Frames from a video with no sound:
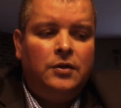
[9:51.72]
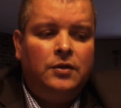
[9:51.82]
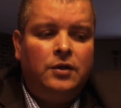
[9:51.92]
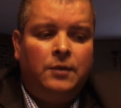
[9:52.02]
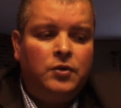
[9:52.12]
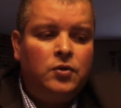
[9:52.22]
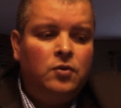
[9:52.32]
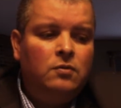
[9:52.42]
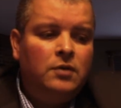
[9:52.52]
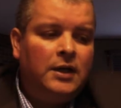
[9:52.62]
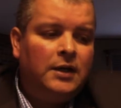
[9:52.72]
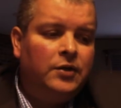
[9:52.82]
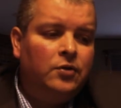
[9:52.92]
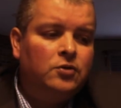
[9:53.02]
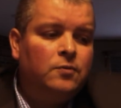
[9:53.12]
Number 2, they
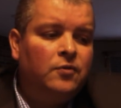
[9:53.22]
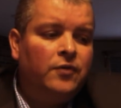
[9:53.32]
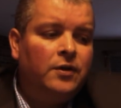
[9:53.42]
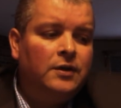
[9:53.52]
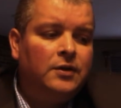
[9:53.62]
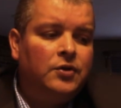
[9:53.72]
also prefer that